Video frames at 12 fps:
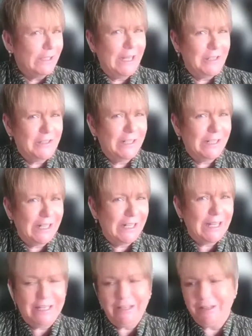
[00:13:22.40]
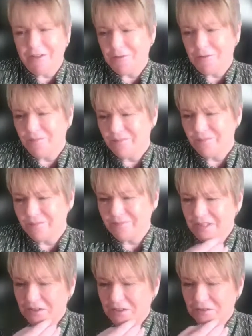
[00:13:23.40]
occasionally.
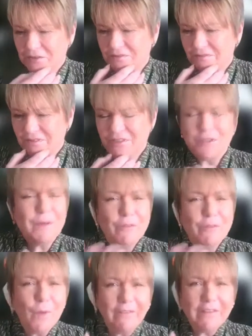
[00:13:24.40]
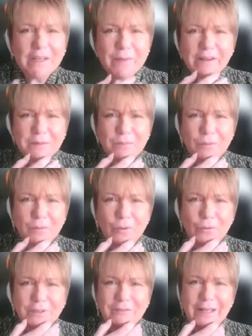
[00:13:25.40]
You know, do you ever worry about an
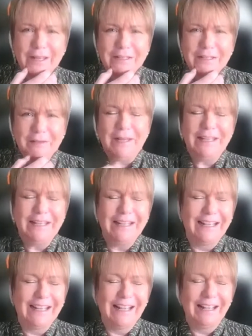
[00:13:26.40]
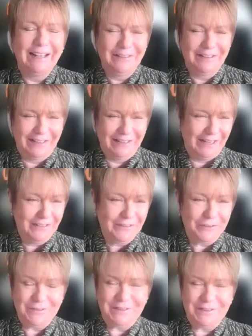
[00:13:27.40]
important event? I mean, I couldn't
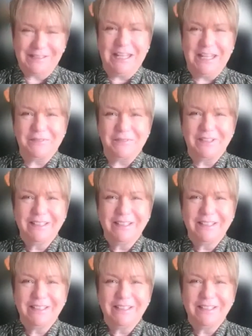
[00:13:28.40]
sleep.